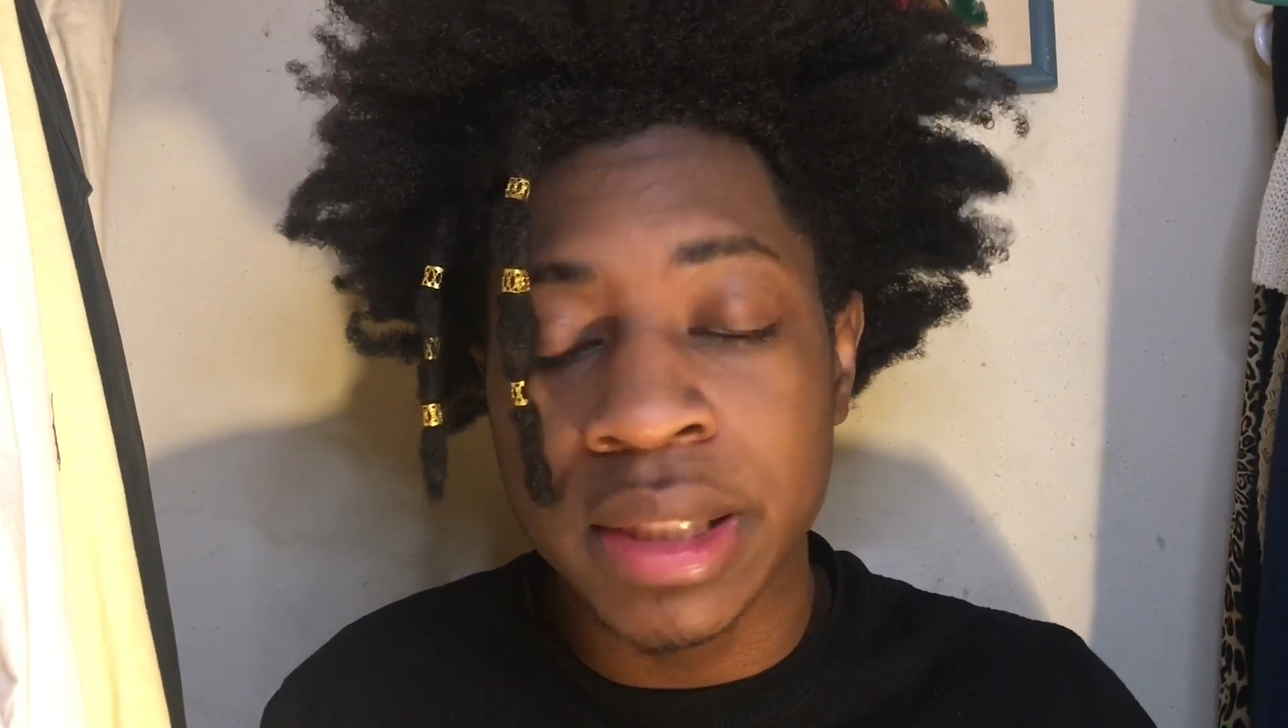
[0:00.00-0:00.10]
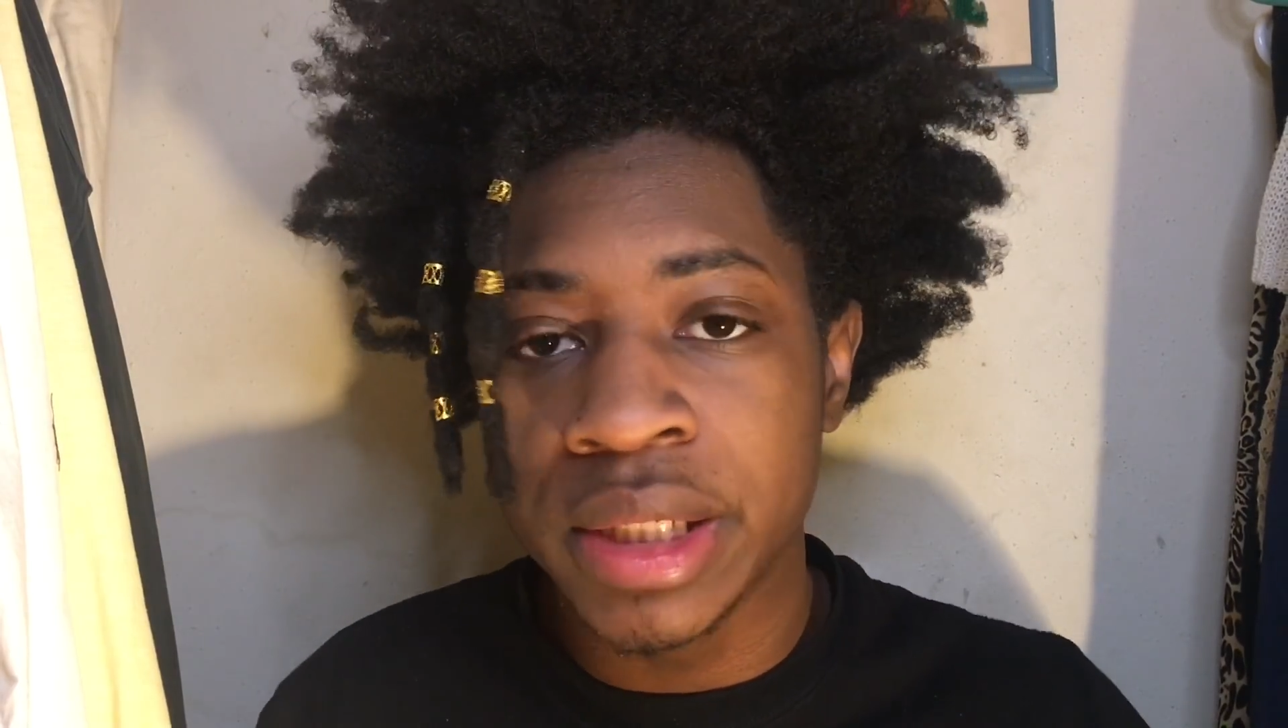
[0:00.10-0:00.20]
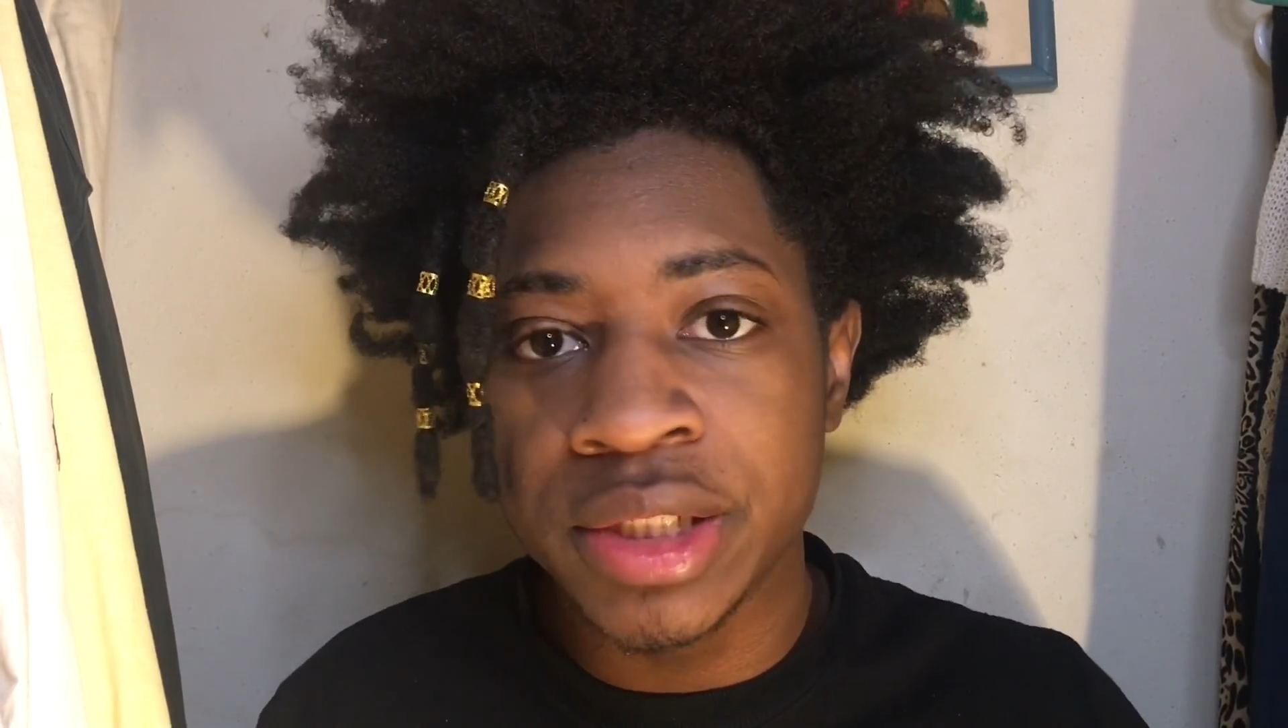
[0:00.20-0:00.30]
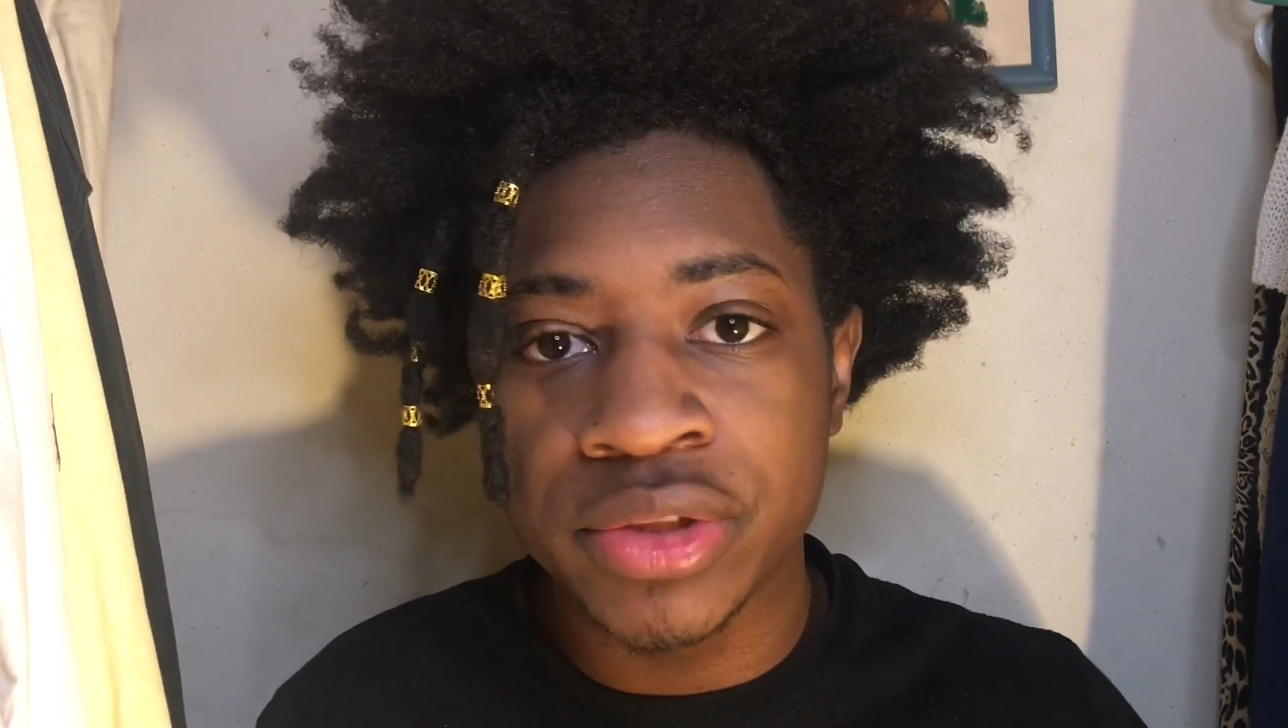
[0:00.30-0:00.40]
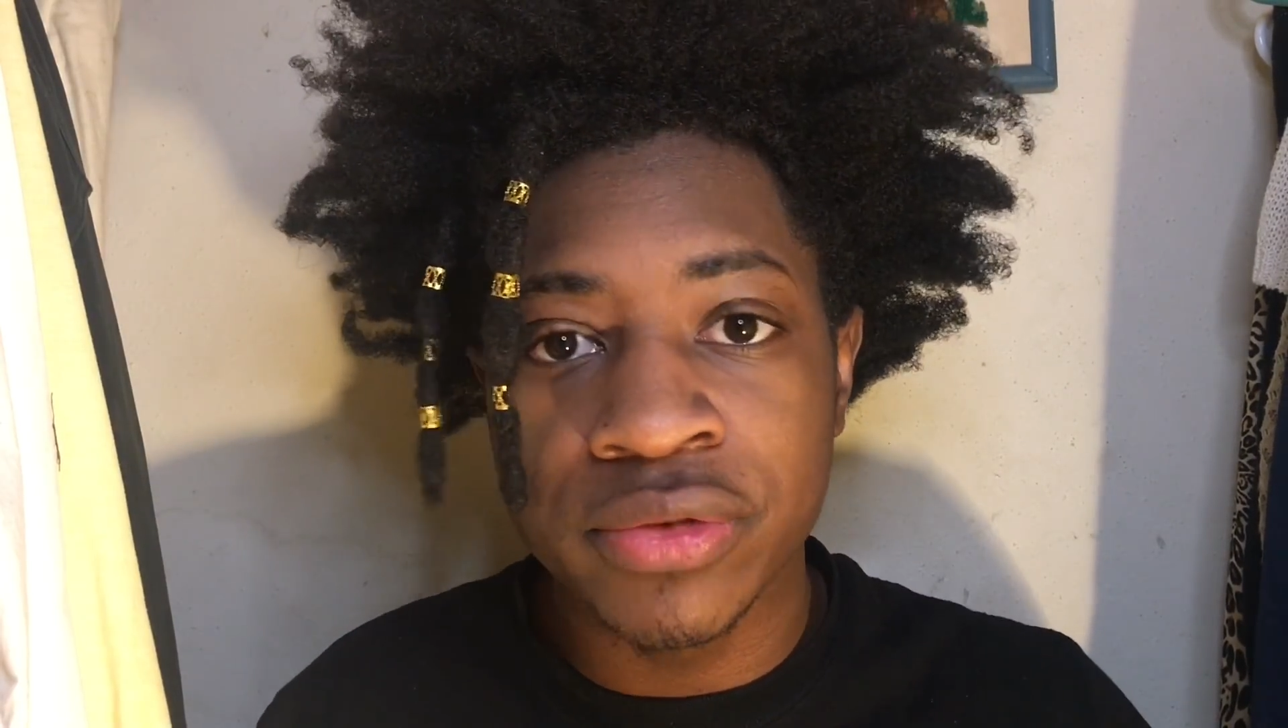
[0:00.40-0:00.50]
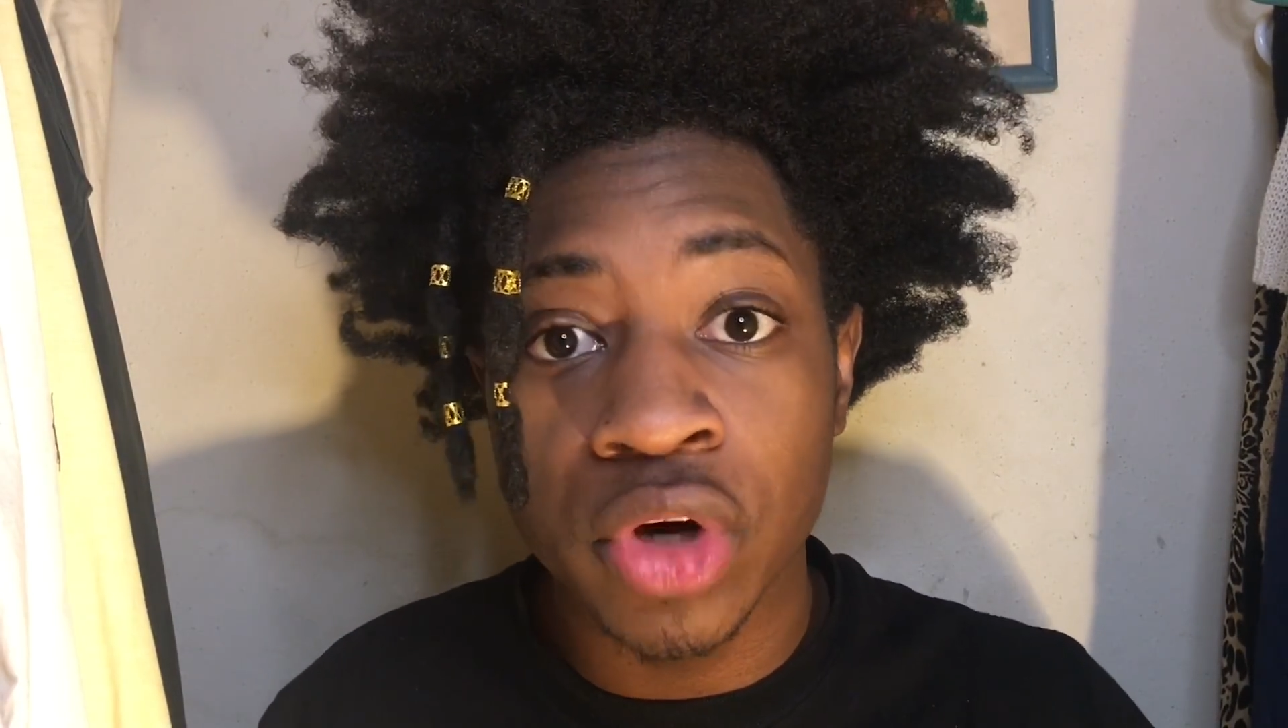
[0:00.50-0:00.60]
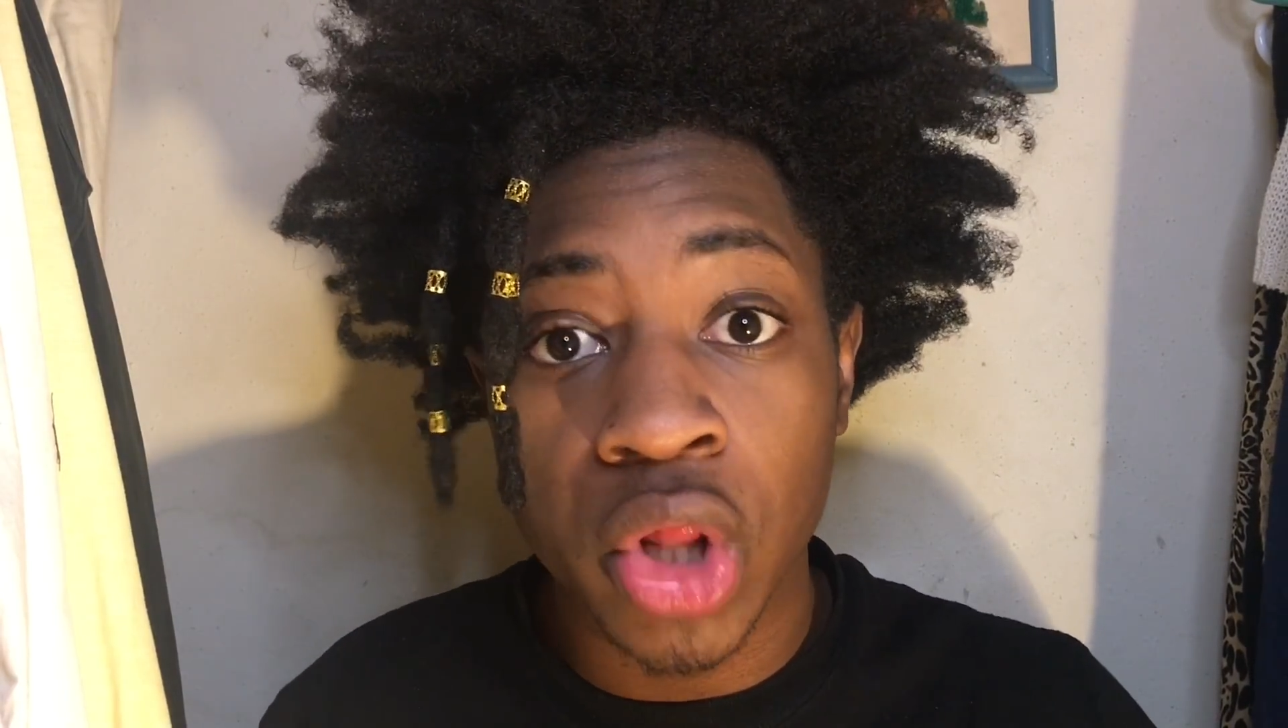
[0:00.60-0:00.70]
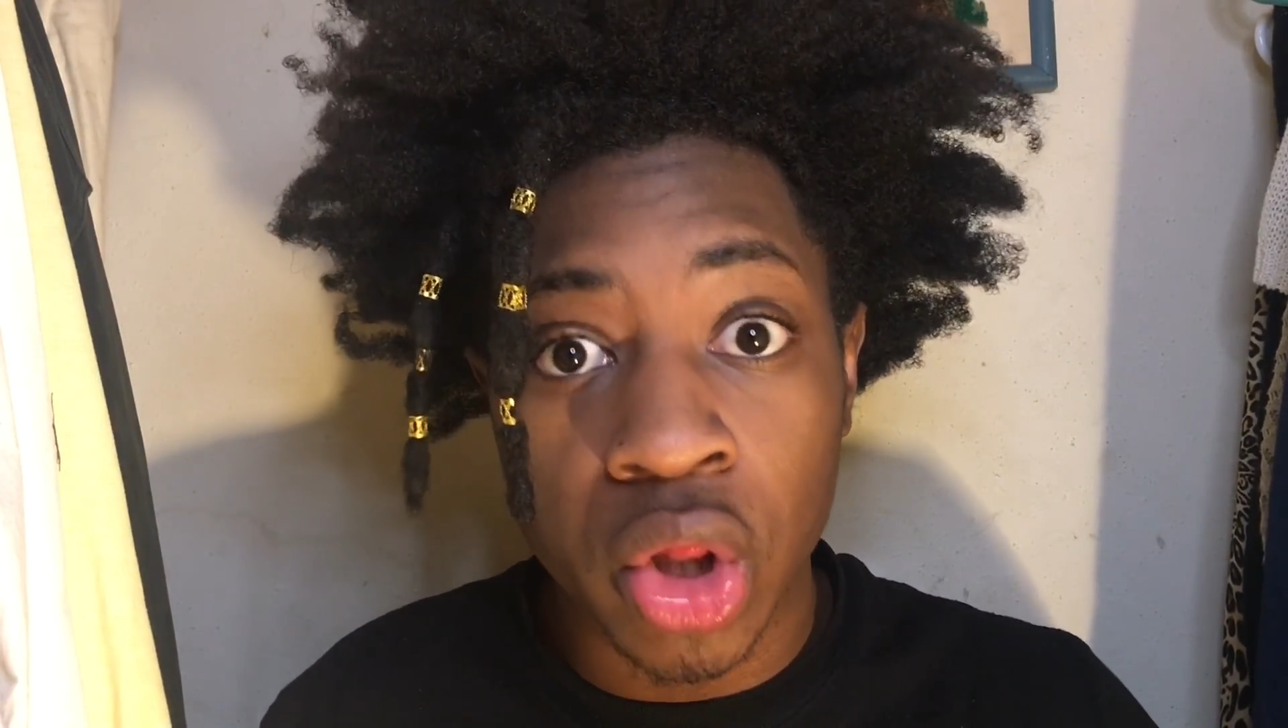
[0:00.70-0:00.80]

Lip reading: glitch for a